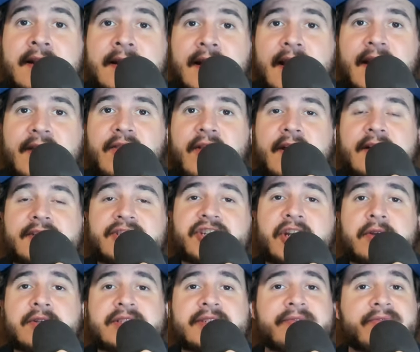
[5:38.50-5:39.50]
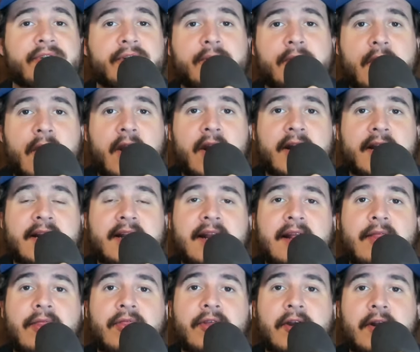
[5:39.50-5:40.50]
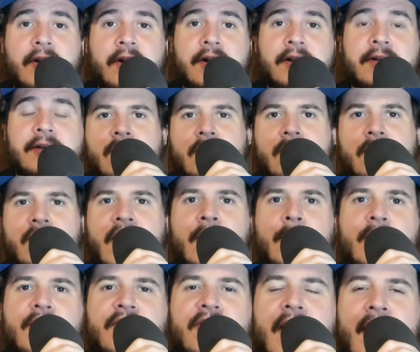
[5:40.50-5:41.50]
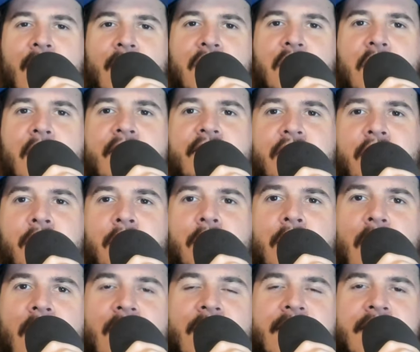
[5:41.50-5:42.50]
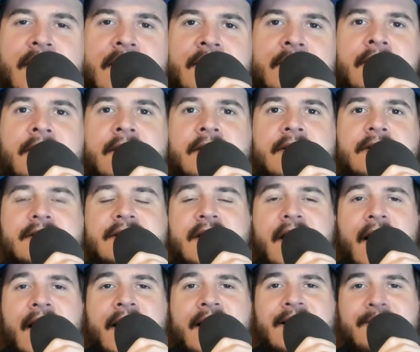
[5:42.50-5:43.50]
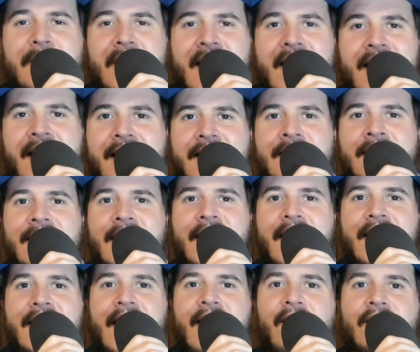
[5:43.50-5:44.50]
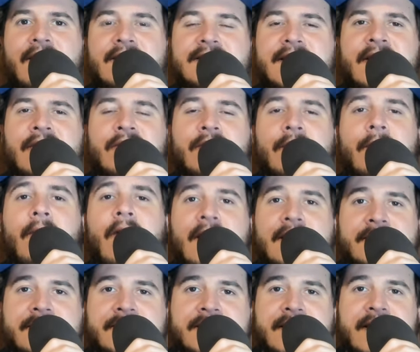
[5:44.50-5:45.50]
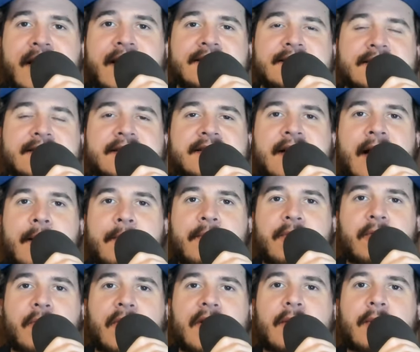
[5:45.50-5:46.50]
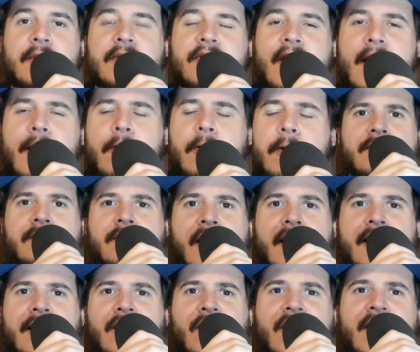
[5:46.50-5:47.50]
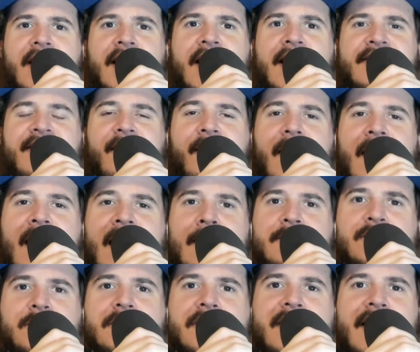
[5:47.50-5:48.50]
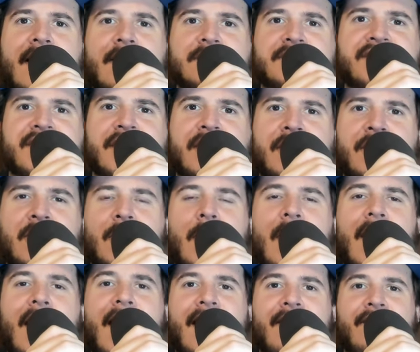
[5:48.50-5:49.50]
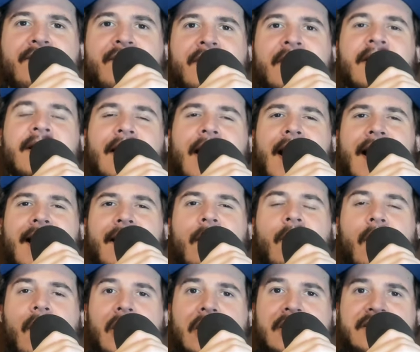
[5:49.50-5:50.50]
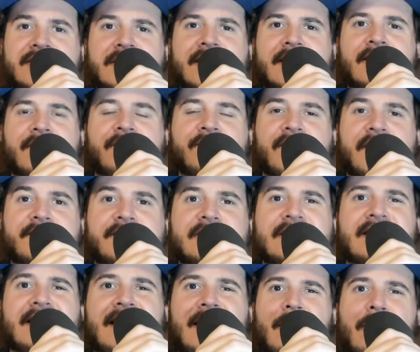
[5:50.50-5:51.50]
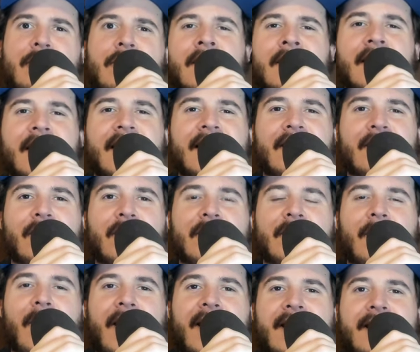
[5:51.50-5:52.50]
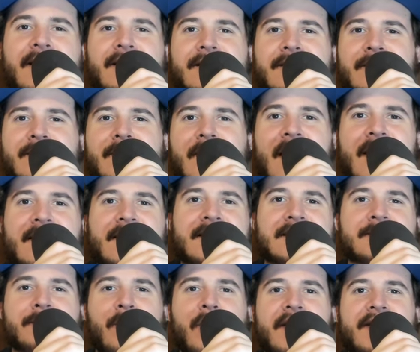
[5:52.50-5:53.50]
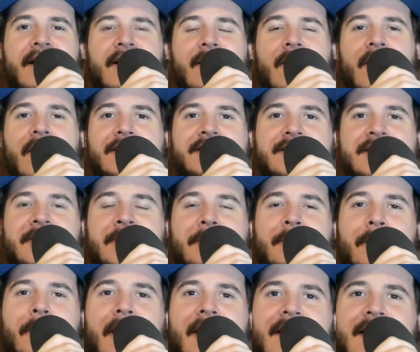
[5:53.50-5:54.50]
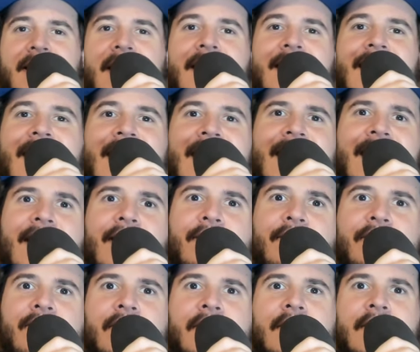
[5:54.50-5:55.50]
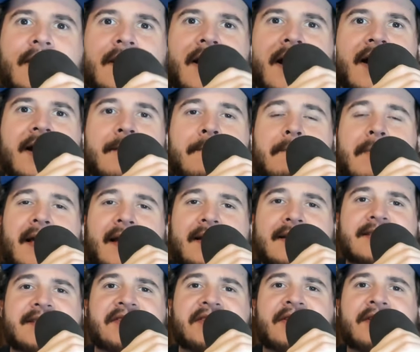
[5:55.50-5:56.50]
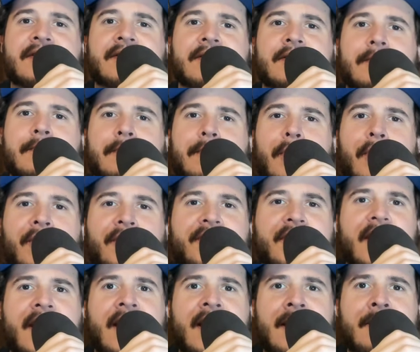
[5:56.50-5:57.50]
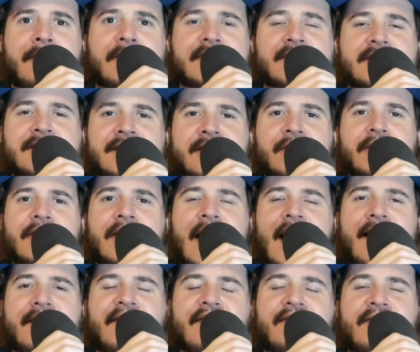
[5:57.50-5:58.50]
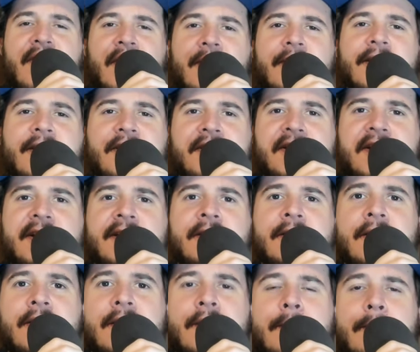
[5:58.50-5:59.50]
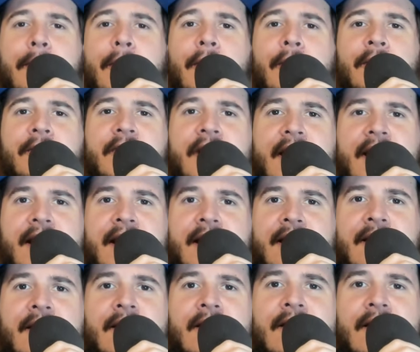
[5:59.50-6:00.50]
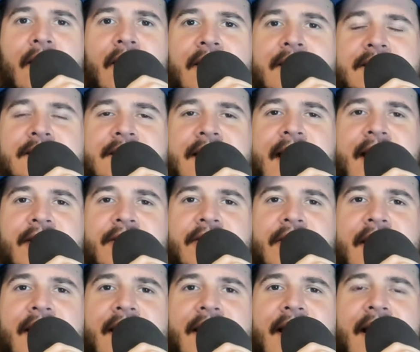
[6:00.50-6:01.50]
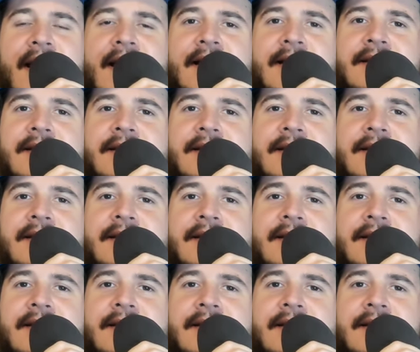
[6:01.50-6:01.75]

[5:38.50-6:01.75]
and then Joseph Newgarden in third. Then without, you have Newgarden, Scotty Mack, and Alexander Rossi as the top three without. And looking at the laps without tow, you have Kyle Larson in 15th, and it looked like at this point that Larson might not have an amazing pole day, but still could have a very good pole day on Saturday and